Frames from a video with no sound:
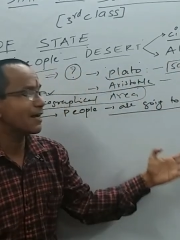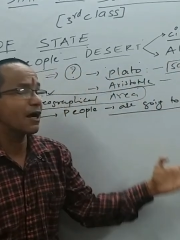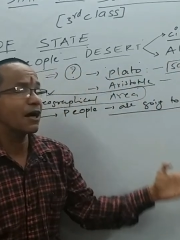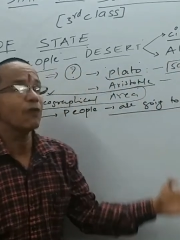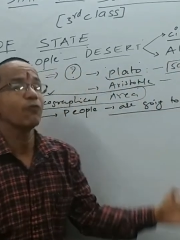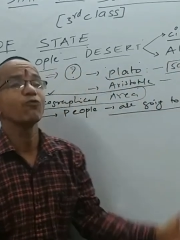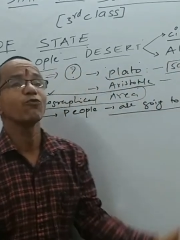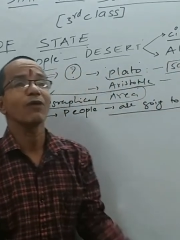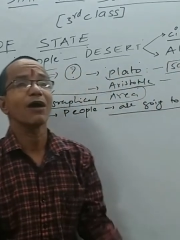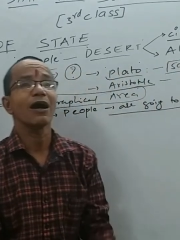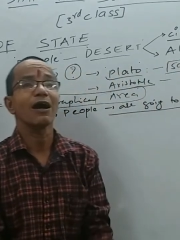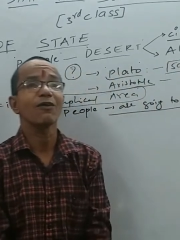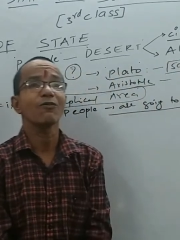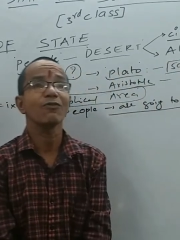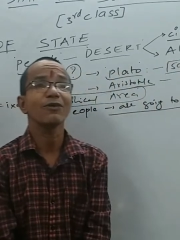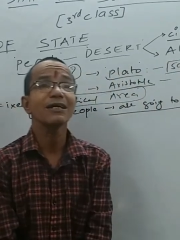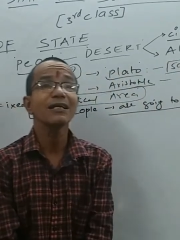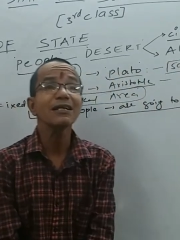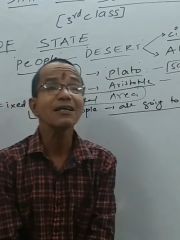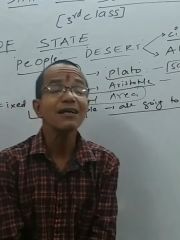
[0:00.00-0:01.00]
of
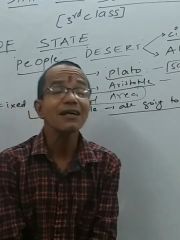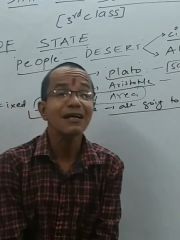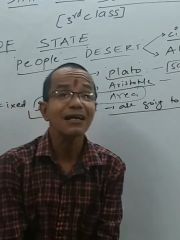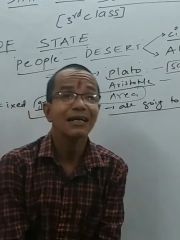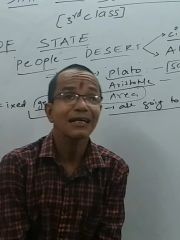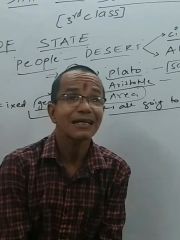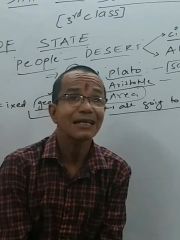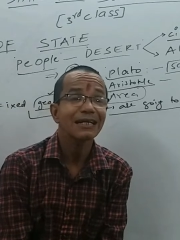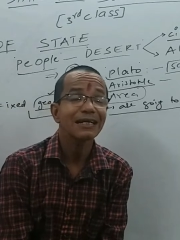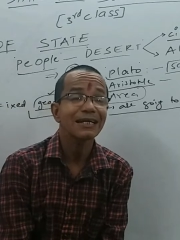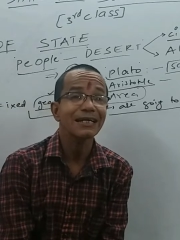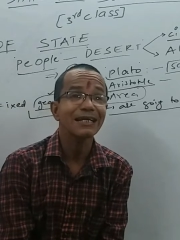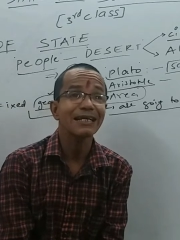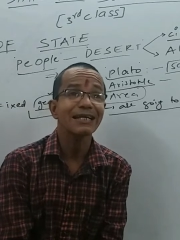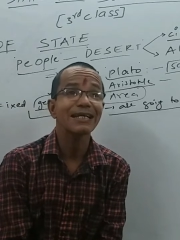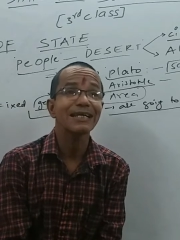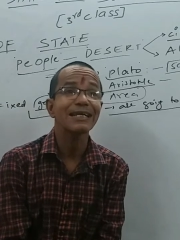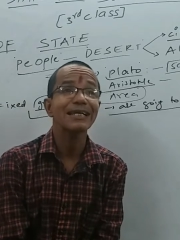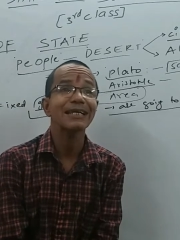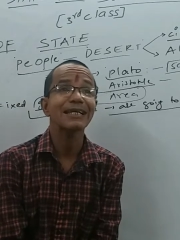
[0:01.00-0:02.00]
our
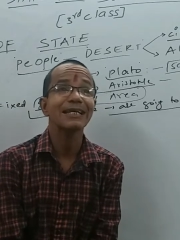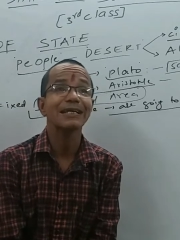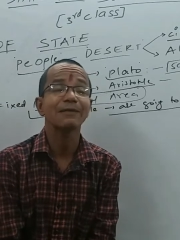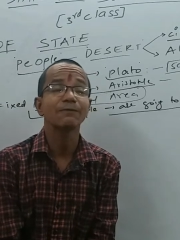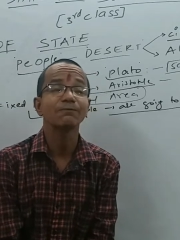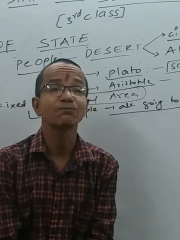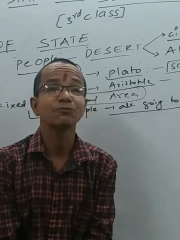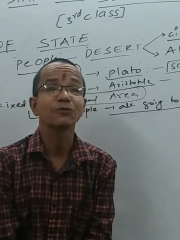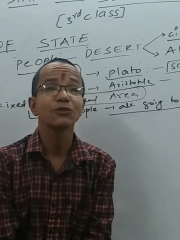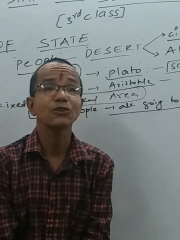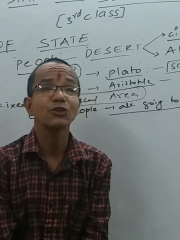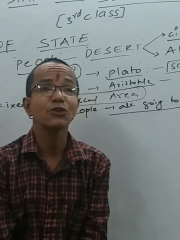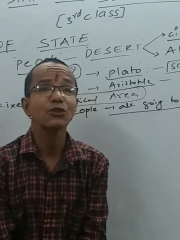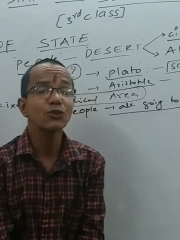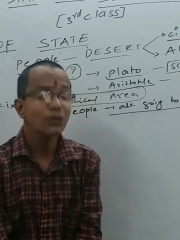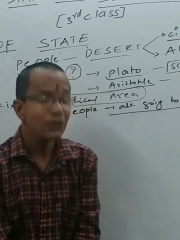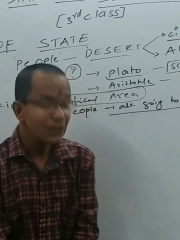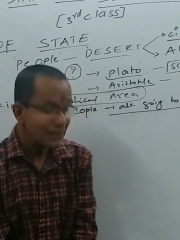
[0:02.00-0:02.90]
country. So